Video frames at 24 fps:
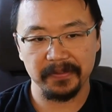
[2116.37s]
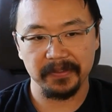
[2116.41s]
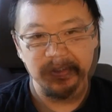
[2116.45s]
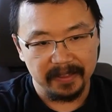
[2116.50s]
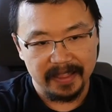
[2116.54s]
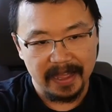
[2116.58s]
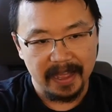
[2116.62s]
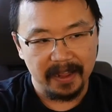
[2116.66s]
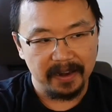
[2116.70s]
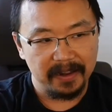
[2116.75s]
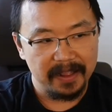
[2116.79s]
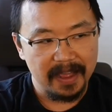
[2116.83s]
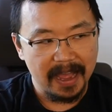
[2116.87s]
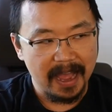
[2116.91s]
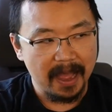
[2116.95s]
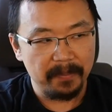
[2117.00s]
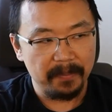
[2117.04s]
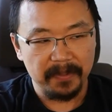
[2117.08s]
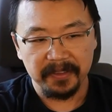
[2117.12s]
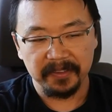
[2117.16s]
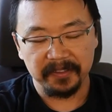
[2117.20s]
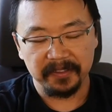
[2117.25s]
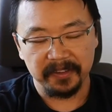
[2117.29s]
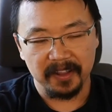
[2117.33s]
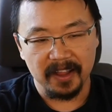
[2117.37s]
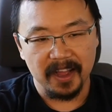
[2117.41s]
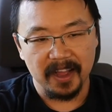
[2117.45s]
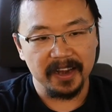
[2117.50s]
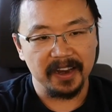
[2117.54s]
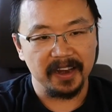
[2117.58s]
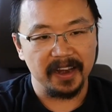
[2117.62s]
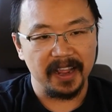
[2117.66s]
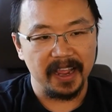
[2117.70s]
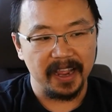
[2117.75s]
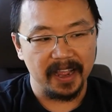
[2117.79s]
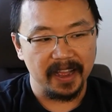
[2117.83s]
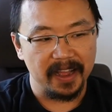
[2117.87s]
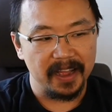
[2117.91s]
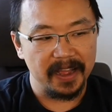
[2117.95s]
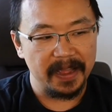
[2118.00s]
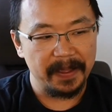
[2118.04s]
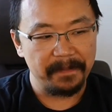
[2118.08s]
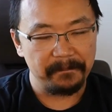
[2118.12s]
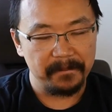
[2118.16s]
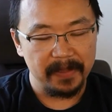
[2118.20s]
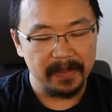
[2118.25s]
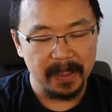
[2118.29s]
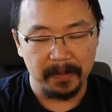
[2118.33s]
That happens a lot in
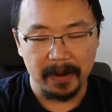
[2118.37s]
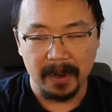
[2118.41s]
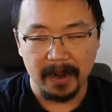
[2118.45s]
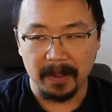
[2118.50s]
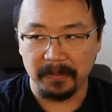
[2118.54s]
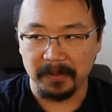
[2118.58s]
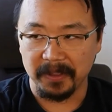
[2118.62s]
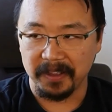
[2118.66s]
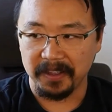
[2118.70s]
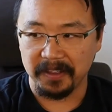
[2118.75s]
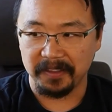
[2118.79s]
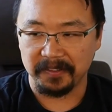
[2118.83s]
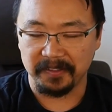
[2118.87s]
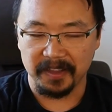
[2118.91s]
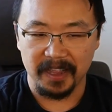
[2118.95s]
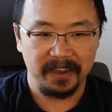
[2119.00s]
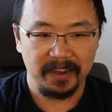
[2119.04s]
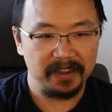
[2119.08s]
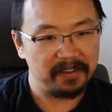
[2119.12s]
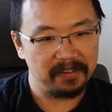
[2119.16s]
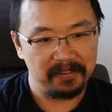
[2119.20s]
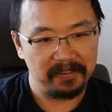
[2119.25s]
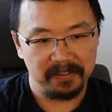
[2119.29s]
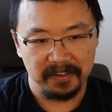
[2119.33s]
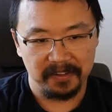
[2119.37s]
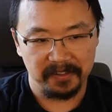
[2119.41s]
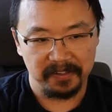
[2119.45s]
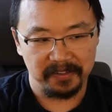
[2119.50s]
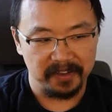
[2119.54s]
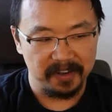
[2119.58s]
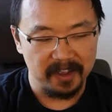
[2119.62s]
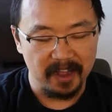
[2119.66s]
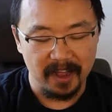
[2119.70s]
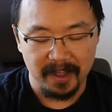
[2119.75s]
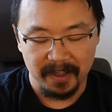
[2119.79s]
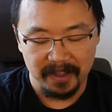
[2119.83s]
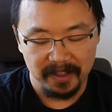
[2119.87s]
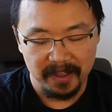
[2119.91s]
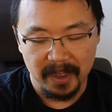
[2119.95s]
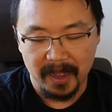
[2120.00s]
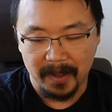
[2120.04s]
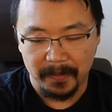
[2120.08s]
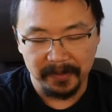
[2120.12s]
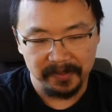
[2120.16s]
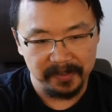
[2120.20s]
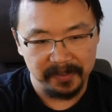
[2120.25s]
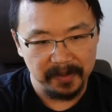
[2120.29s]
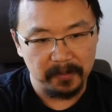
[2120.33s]
AI. That probably is like there's an
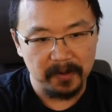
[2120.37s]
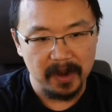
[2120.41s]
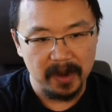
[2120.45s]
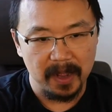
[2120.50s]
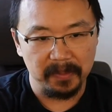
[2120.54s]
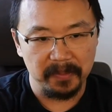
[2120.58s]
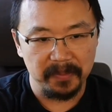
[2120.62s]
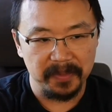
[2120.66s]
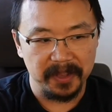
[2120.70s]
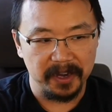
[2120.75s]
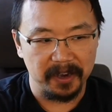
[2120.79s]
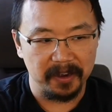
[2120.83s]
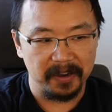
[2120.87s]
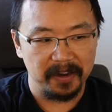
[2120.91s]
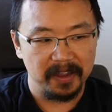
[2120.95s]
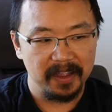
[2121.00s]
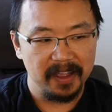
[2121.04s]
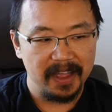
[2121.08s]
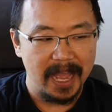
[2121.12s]
opposite problem there.